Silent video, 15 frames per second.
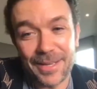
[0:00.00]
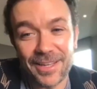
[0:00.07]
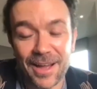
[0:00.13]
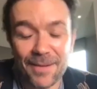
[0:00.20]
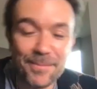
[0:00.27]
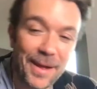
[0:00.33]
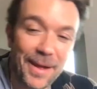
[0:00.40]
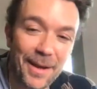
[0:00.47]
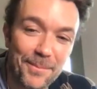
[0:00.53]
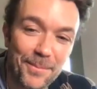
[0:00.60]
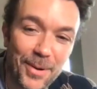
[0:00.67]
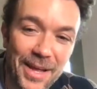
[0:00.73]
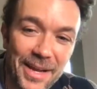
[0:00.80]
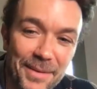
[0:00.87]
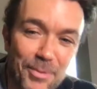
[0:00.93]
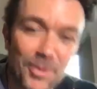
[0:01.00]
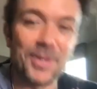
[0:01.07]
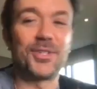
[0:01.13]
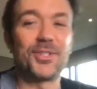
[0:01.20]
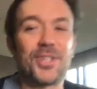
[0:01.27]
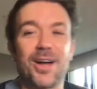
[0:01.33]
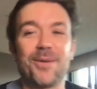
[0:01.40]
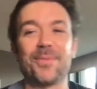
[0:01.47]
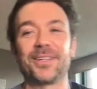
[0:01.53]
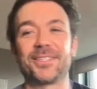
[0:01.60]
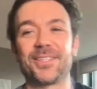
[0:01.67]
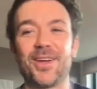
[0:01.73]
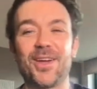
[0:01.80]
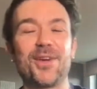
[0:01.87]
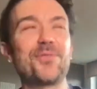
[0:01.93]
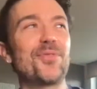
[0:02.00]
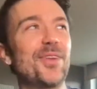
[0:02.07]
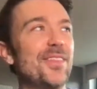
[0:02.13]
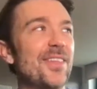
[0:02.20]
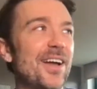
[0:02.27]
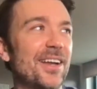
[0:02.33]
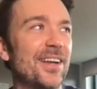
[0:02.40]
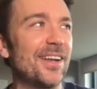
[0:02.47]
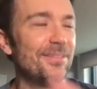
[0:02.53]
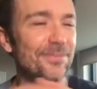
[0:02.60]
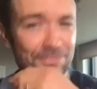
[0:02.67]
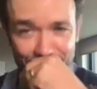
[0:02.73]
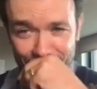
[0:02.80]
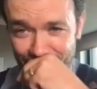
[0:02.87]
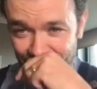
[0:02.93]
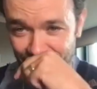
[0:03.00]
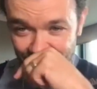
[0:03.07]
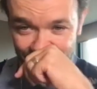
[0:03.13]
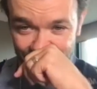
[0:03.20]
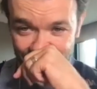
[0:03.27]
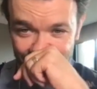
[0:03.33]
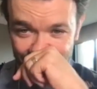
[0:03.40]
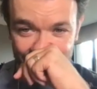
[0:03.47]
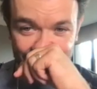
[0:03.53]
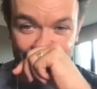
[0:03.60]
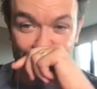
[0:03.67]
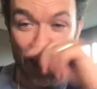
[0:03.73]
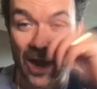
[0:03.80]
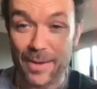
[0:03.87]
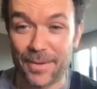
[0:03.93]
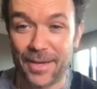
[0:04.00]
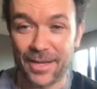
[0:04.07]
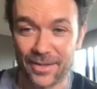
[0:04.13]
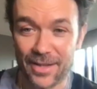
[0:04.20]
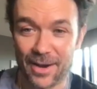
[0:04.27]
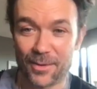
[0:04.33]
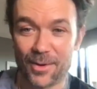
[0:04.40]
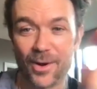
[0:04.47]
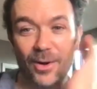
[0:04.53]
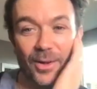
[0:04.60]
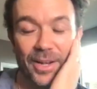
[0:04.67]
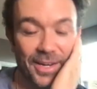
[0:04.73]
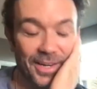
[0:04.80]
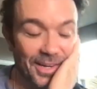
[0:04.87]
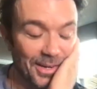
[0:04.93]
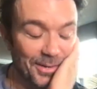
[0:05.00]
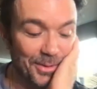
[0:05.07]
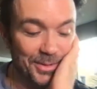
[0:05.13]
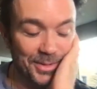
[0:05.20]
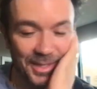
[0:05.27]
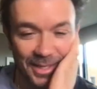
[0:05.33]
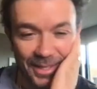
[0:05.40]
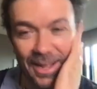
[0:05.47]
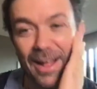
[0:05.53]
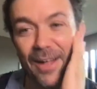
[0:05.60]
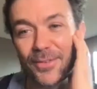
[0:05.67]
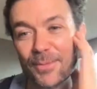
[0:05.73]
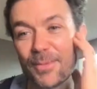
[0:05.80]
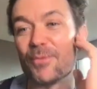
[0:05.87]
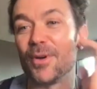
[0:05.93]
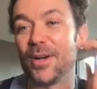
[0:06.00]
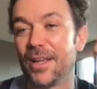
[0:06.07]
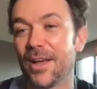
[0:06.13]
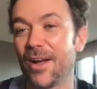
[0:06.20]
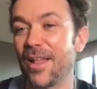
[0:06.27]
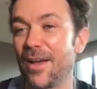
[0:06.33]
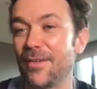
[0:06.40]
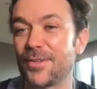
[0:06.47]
Yeah, I bet I'm playing Prince Charming, so hopefully they're going to buy me in that role. I don't know. We'll see. I'll have to